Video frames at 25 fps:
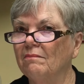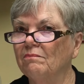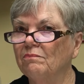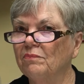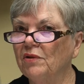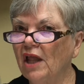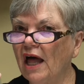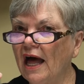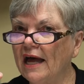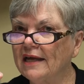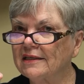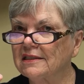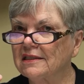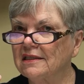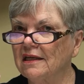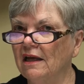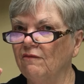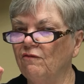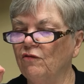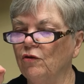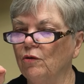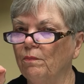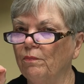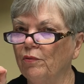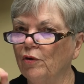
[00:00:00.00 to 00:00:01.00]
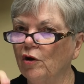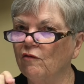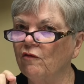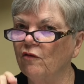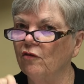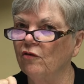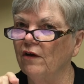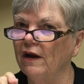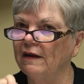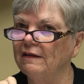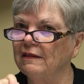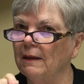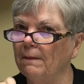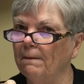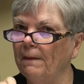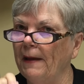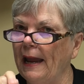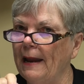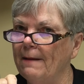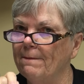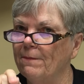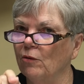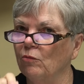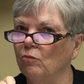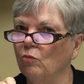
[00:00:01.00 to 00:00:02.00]
Plus, if you perforate the
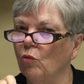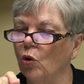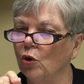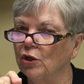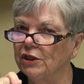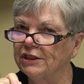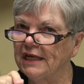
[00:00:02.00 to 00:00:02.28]
paper more